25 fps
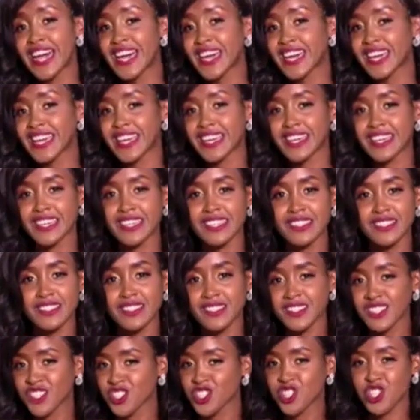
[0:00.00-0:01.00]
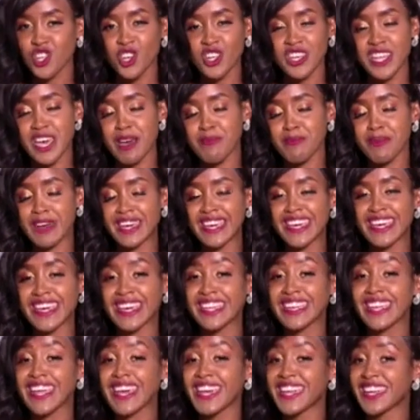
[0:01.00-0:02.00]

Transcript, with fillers: I showed up again